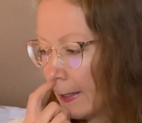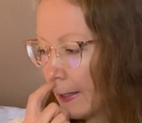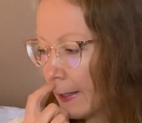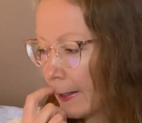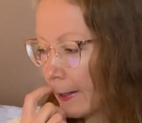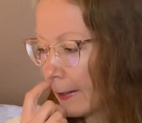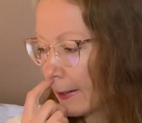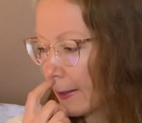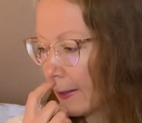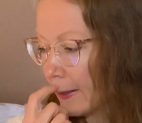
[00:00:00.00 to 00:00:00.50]

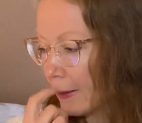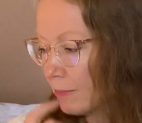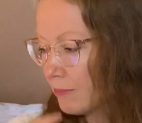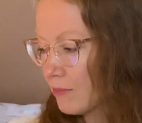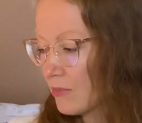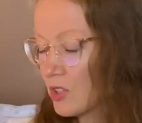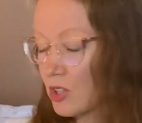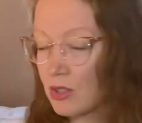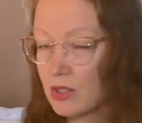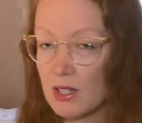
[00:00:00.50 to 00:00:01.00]
Okay, and
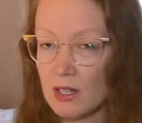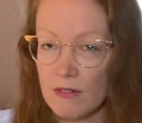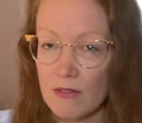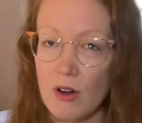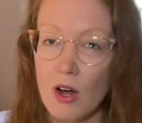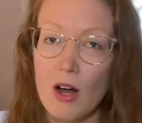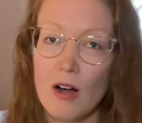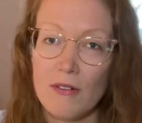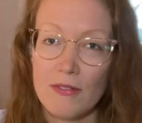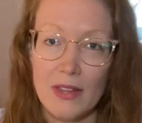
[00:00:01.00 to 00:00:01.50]
just give
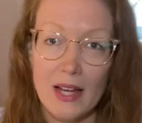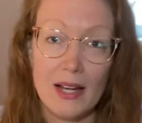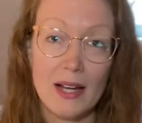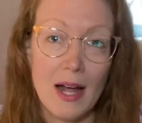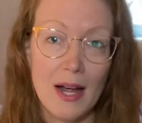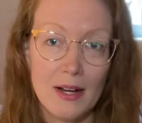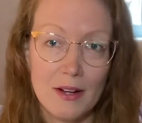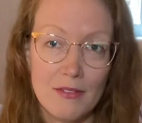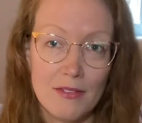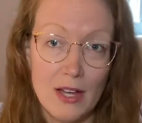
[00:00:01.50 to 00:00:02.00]
off that
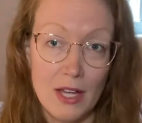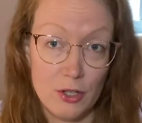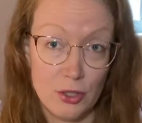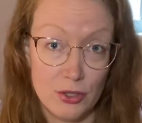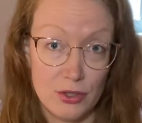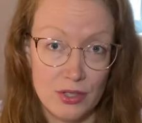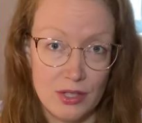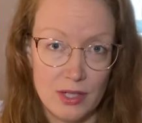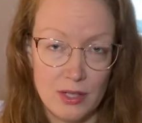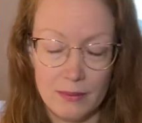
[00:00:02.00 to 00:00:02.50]
kind of
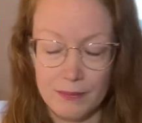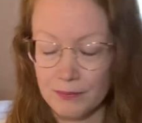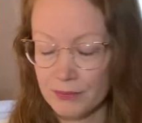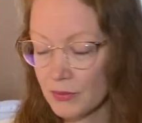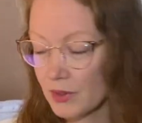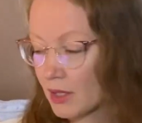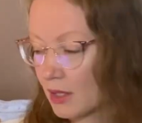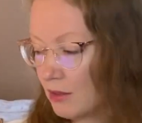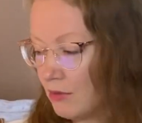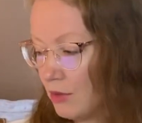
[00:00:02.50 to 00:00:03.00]
energy,
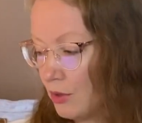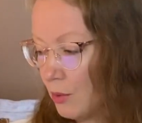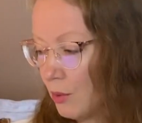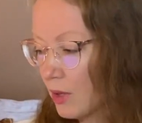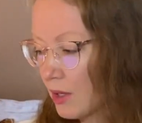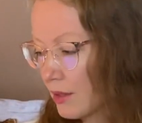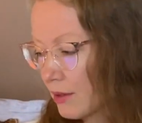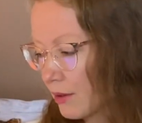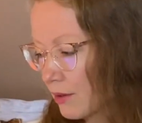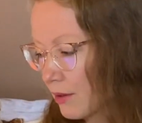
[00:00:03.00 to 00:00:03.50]
okay, if you want
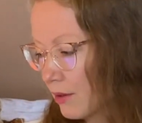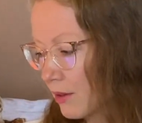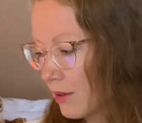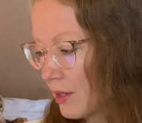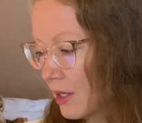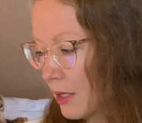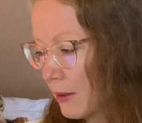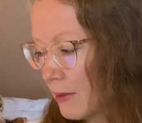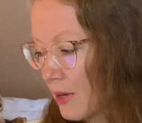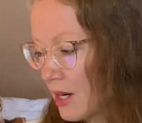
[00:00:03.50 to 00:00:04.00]
to
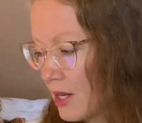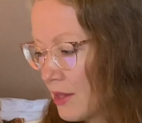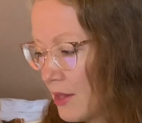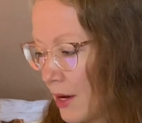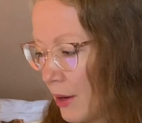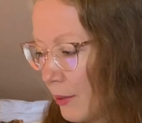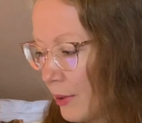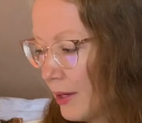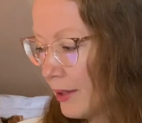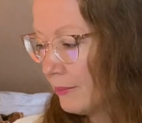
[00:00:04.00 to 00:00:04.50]
think about it
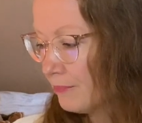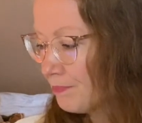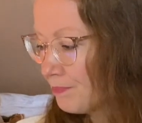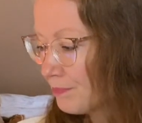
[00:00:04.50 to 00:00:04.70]
that way.